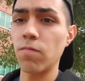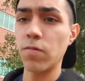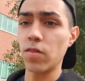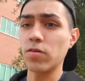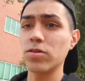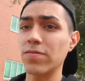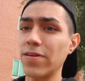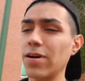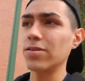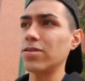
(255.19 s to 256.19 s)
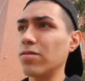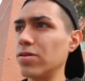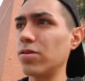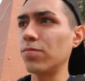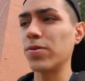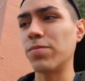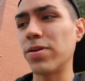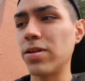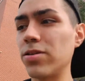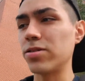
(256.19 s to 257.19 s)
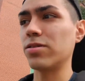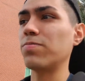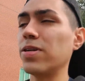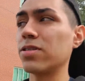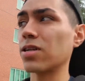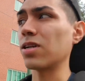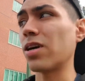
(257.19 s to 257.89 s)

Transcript: For those of y'all who don't know, Bill Miller's is basically